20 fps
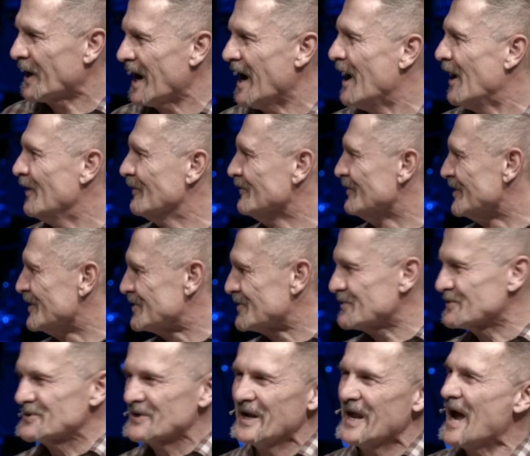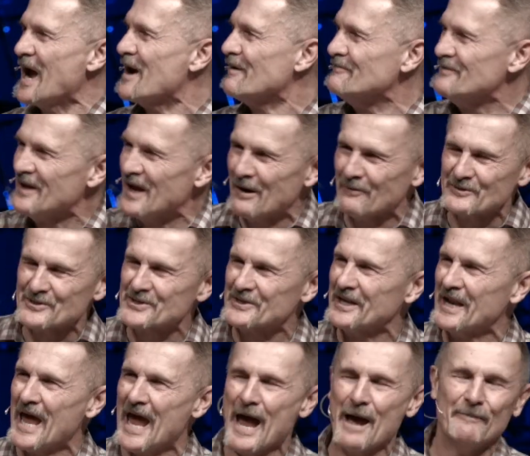out and this was going to happen, that was
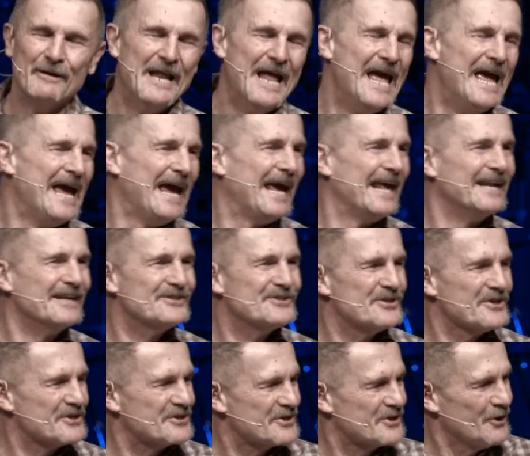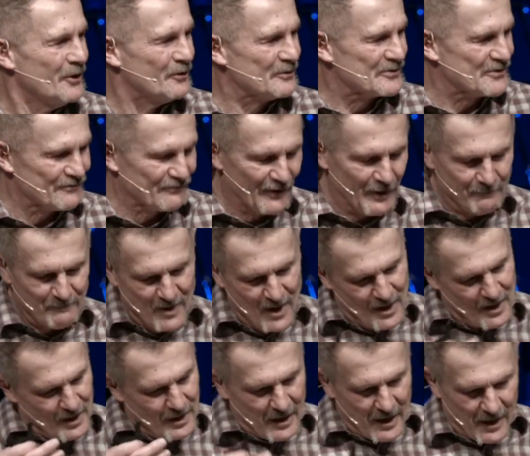going to happen. And it just goes from
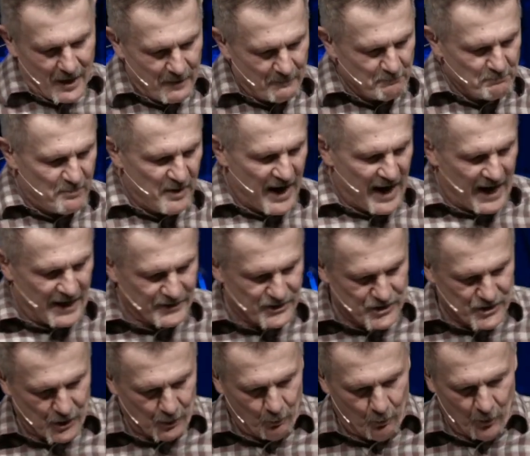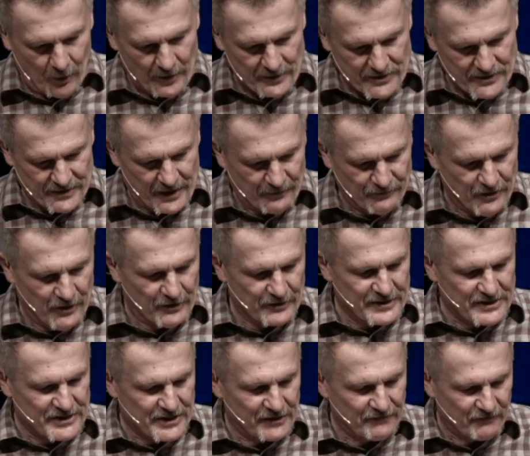bad to worse. Now
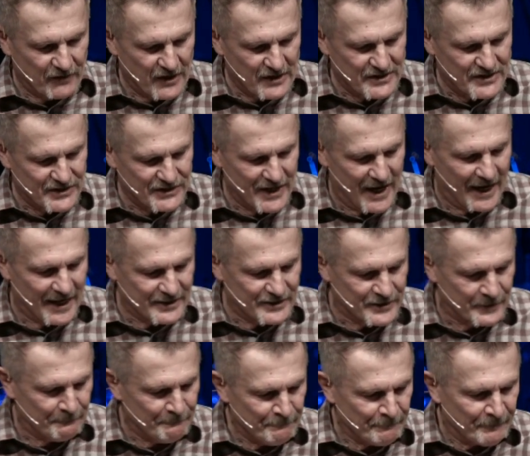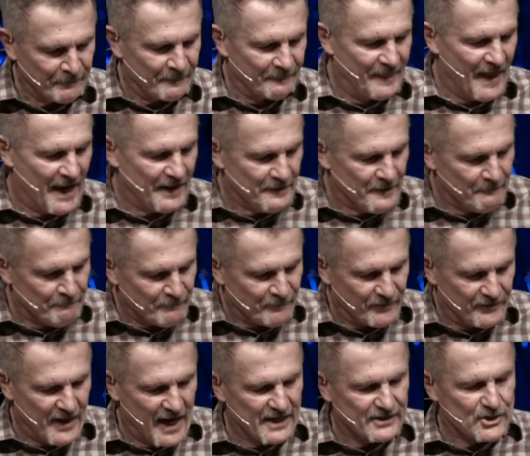notice in verse 6,
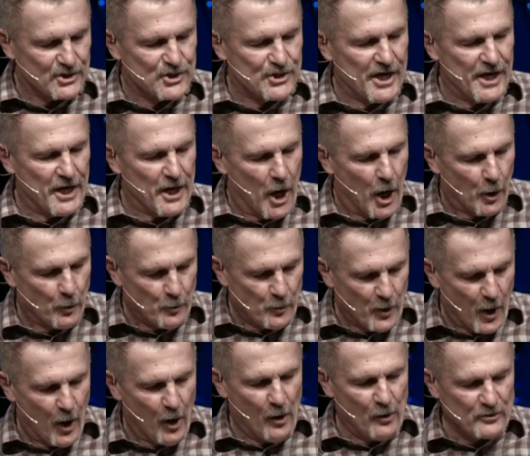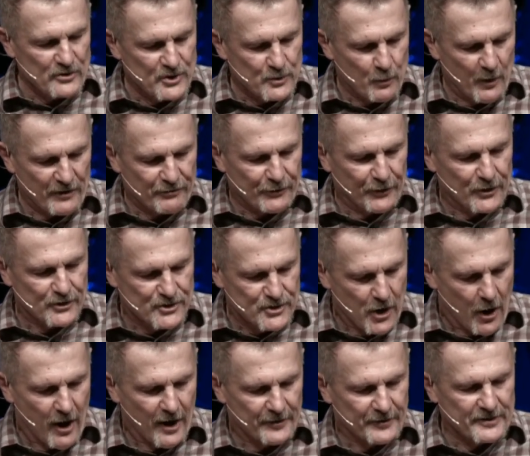that she arose with her
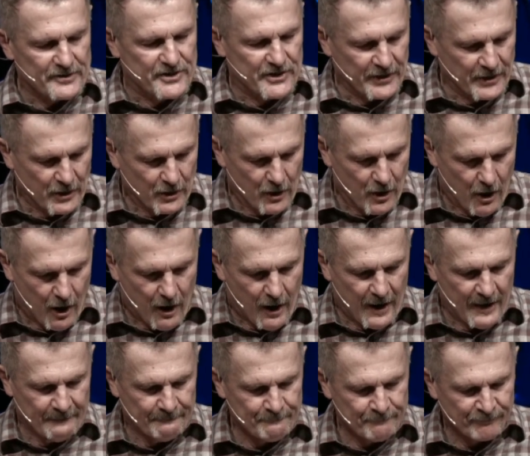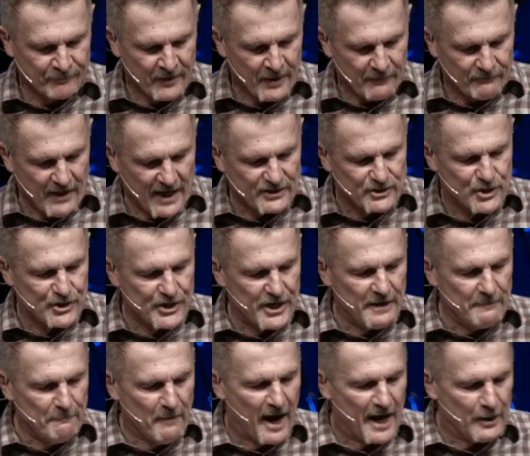daughters-in-law that
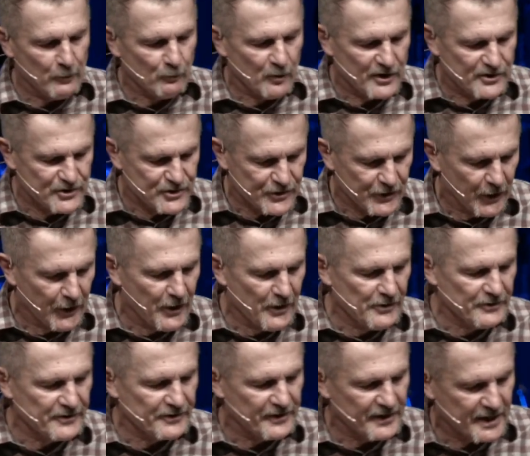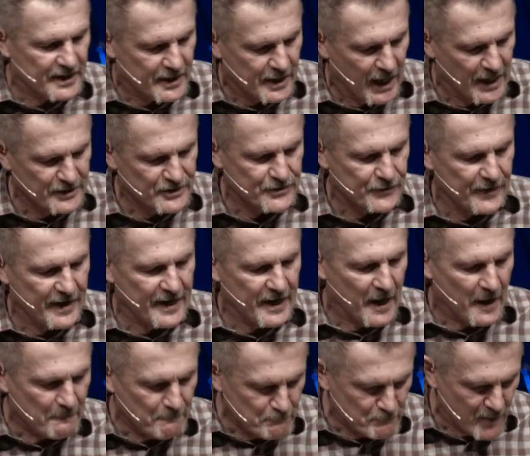she might return to the country
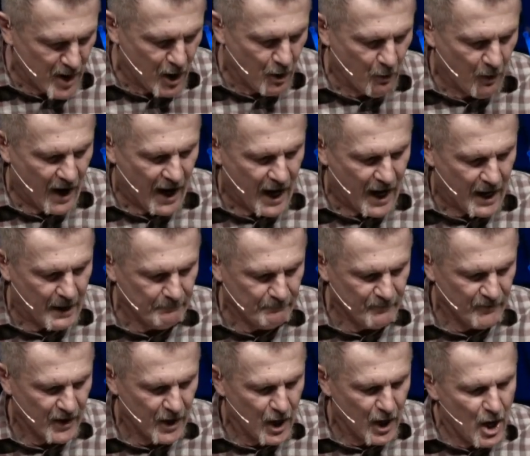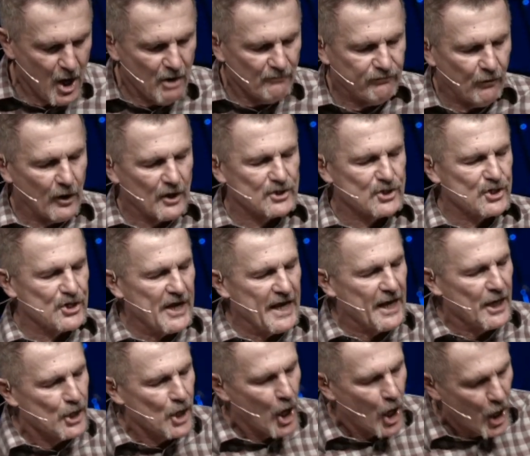of Moab, for she
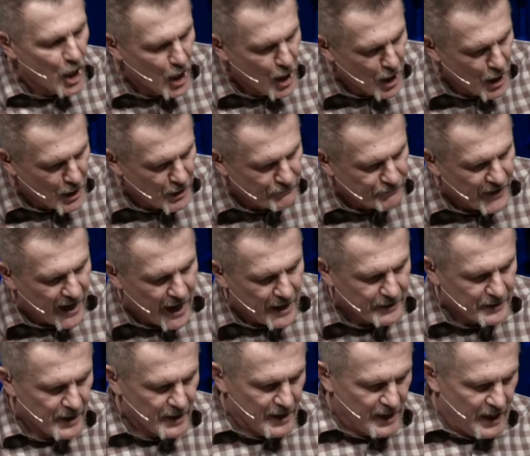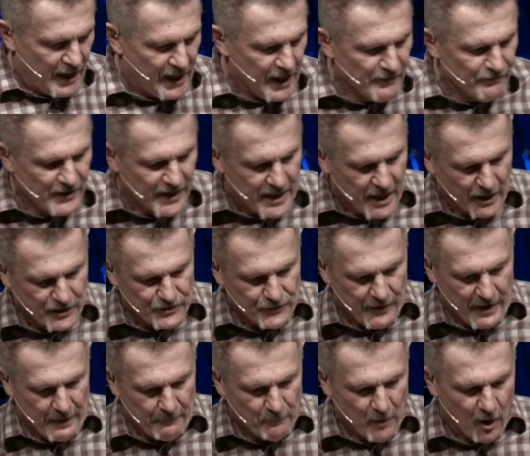had heard that in the
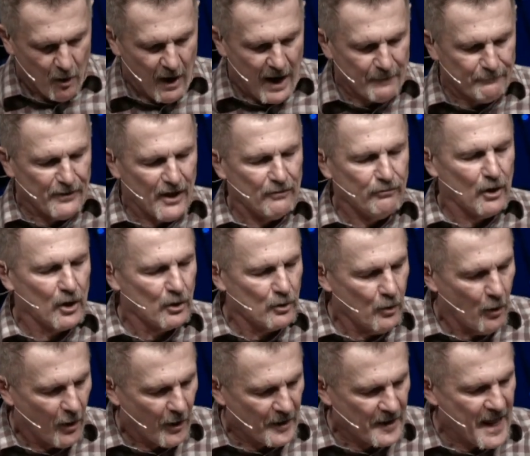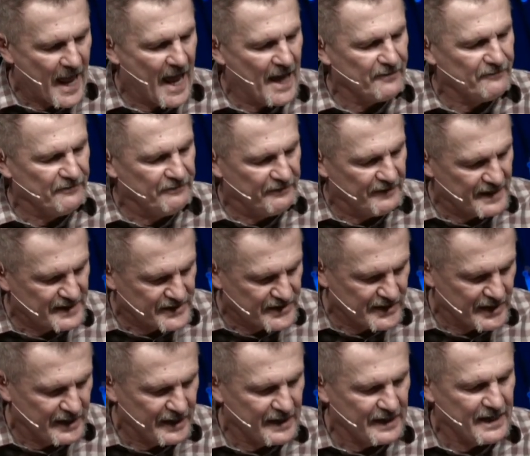country of Moab that the Lord had
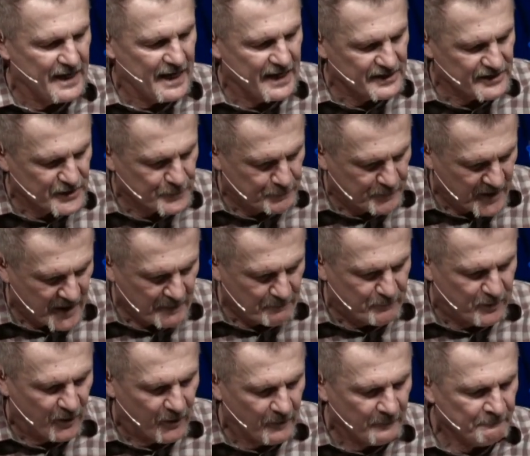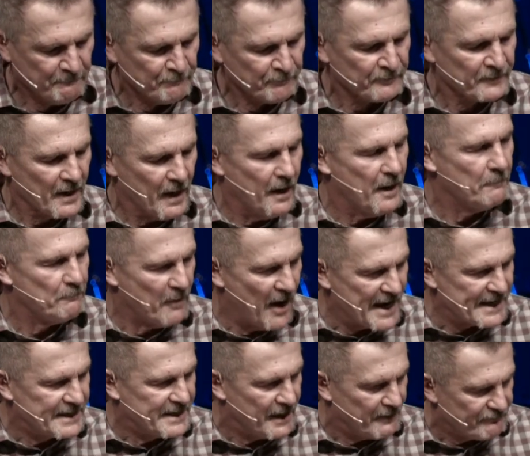visited his people
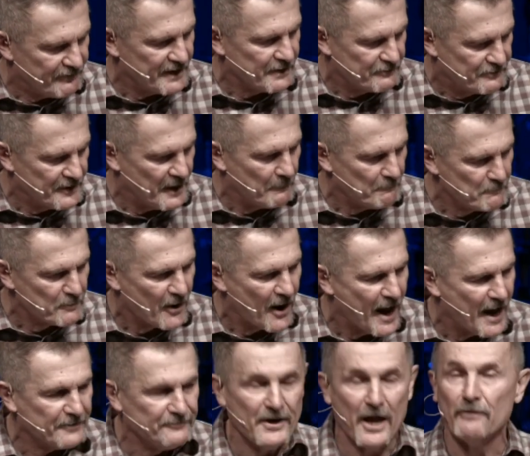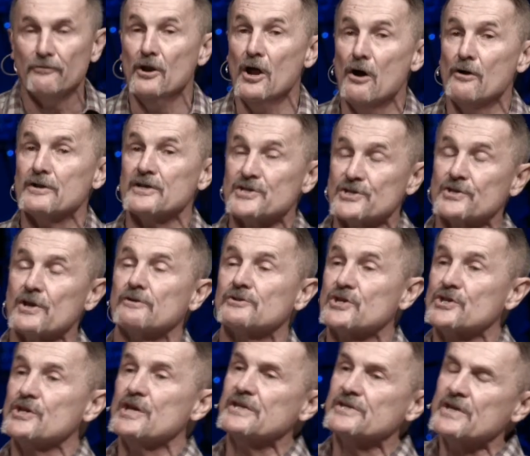by giving them bread. Now notice, so
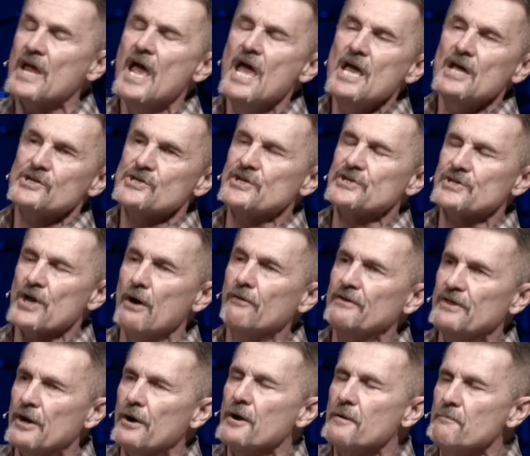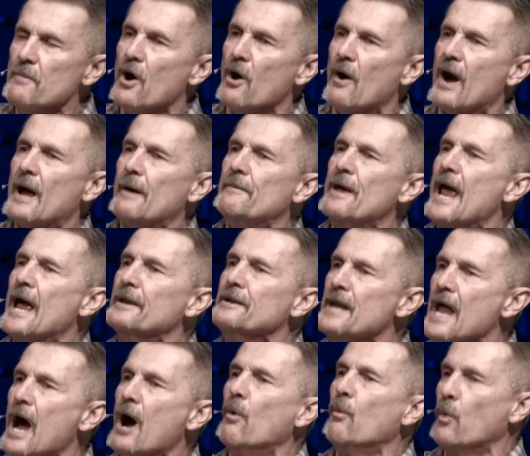she's over there in Moab, and
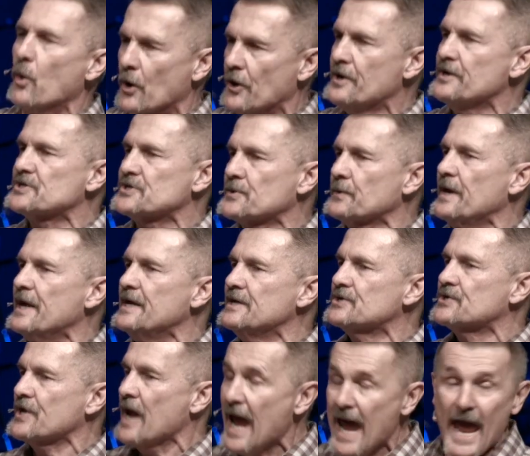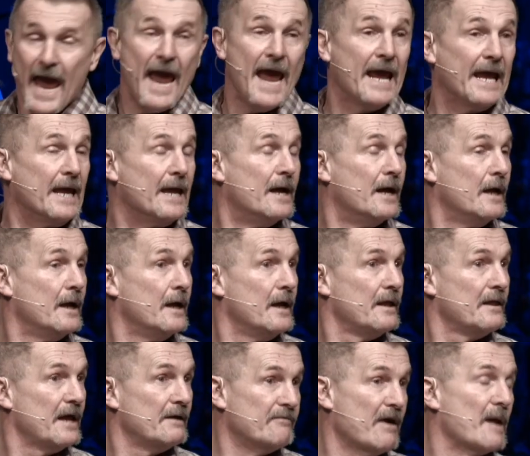now word has reached, hey,
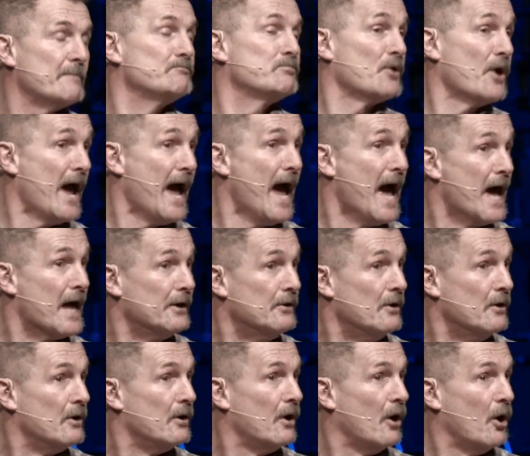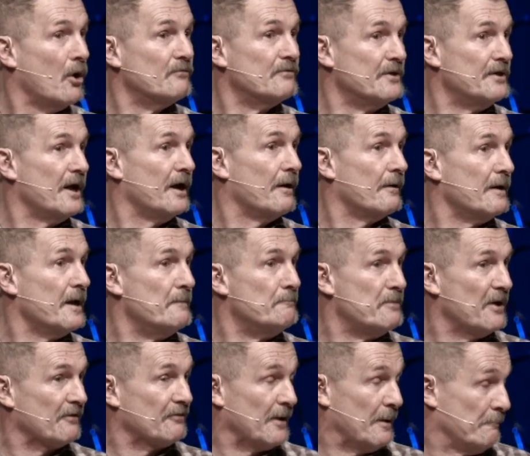they've got bread over there in
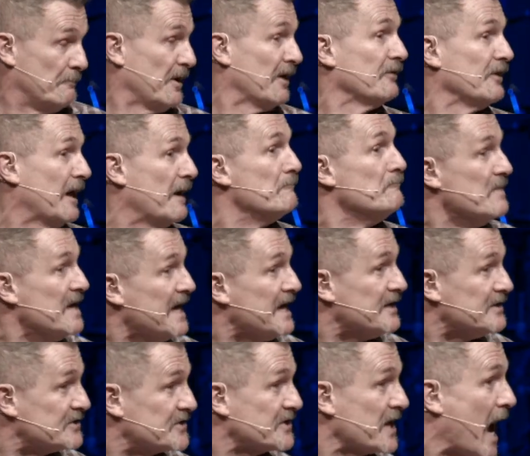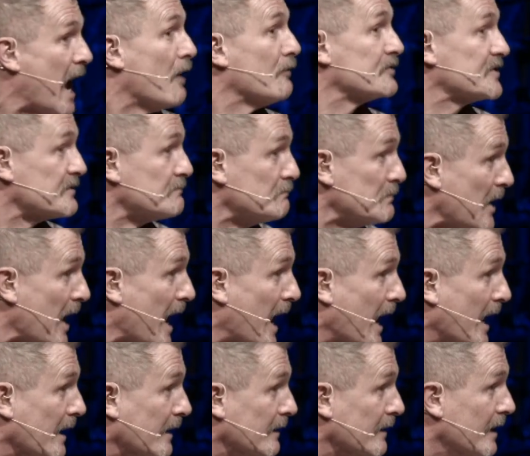Bethlehem. Bethlehem means the house of
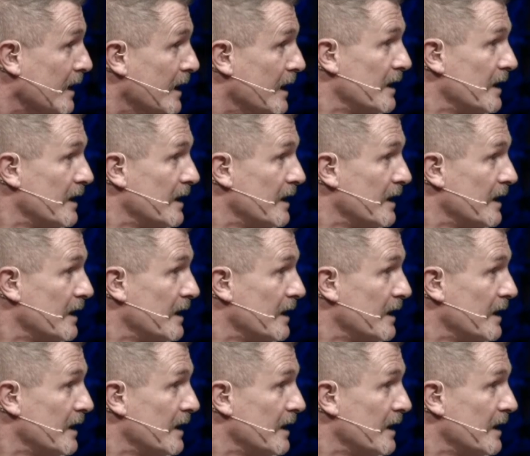bread.